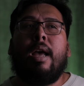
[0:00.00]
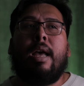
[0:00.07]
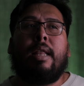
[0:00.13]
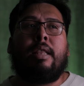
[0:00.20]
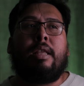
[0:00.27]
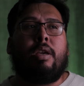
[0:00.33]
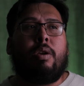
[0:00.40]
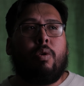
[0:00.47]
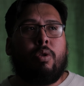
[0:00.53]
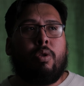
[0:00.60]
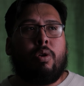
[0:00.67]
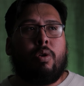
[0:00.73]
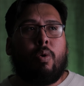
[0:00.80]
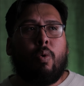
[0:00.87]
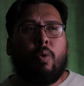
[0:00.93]
The
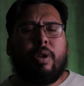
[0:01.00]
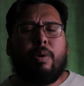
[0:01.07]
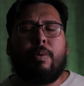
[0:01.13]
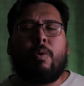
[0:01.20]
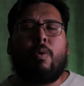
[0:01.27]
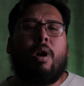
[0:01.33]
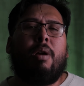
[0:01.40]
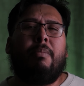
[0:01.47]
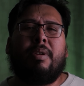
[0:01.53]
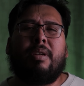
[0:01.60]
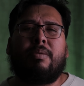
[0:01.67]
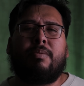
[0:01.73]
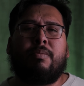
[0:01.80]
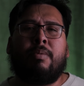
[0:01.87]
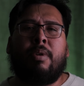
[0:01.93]
only
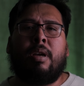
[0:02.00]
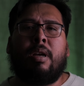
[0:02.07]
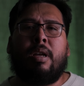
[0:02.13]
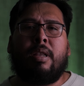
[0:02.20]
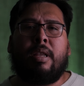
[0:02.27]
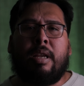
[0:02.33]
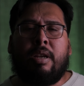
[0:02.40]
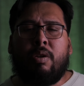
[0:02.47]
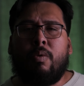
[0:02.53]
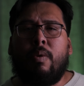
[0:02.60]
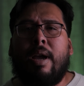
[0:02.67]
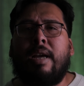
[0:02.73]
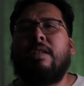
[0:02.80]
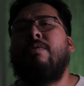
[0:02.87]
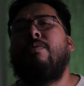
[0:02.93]
requirements they do
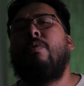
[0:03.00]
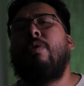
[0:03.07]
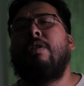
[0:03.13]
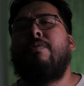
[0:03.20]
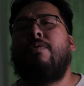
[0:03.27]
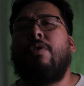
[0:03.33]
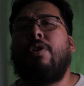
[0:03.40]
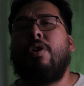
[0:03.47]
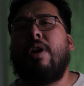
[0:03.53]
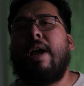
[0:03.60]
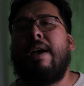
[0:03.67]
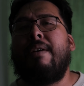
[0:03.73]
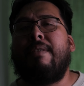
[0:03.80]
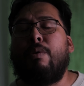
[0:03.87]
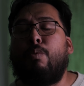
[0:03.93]
ask for is for you to
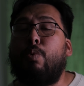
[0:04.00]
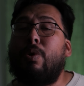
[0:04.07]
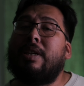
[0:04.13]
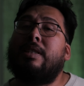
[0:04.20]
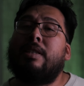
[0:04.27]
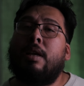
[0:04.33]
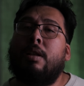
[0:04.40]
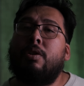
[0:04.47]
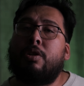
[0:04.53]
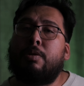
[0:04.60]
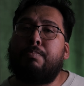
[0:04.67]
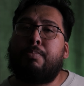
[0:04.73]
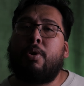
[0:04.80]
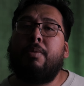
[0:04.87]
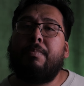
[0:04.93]
have a reseller's
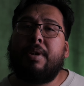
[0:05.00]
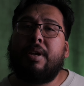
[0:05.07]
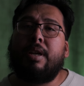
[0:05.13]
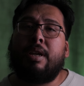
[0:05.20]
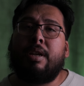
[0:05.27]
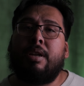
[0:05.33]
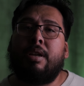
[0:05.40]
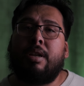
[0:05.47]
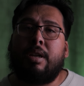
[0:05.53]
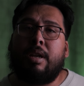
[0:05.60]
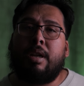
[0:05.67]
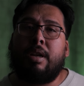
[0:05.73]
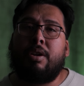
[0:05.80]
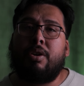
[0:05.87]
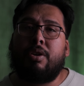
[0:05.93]
permit
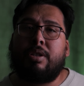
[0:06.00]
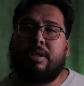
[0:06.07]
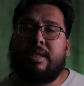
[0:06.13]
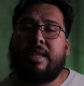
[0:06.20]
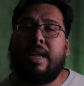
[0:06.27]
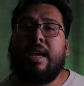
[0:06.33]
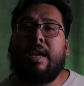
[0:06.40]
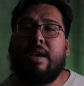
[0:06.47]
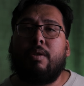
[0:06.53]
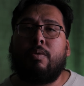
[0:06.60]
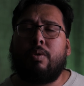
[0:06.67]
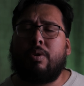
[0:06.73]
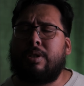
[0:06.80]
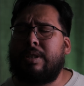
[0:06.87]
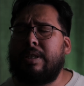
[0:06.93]
in your state
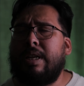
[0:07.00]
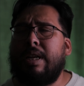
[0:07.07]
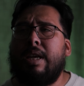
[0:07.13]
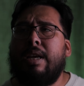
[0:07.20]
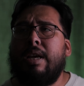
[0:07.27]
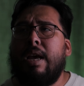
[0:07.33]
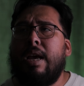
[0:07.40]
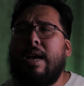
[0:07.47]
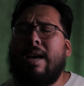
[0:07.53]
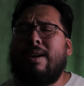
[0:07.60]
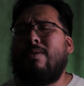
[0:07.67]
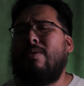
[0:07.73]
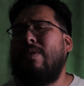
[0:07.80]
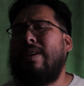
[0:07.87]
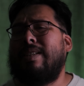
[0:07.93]
or city. I
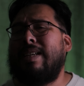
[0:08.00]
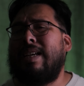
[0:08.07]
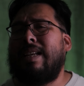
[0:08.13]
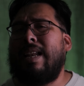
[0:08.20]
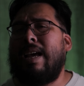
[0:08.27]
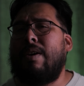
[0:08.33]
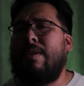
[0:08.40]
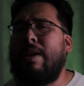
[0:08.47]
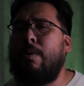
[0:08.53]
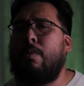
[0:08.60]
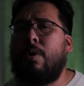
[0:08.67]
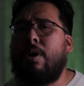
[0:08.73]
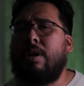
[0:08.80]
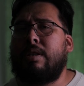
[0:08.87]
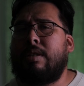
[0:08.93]
don't know exactly how that
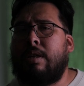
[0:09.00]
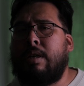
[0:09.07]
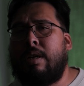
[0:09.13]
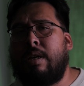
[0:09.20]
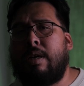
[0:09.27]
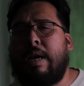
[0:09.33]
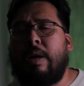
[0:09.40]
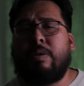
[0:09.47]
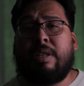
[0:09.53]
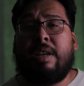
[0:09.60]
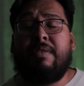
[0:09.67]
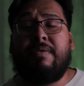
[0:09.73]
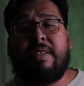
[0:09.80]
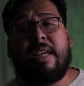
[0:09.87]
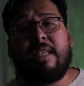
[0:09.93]
works
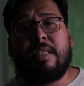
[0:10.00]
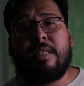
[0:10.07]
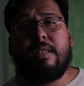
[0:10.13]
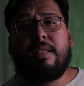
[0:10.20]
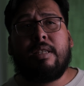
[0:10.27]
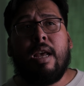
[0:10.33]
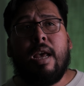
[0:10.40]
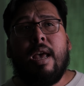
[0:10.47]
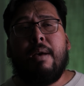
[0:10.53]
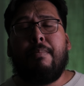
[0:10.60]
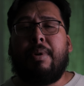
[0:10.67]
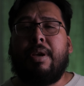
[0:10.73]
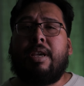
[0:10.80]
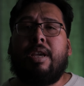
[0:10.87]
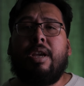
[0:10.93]
outside of Texas,
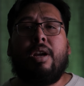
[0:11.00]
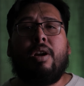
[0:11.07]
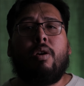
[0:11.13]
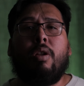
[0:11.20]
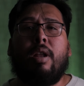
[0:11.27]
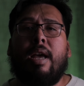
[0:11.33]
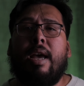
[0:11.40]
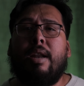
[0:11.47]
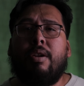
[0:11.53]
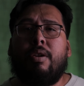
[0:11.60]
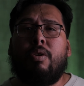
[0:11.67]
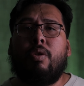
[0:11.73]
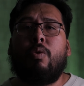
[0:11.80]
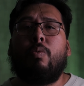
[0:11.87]
but here all I had to do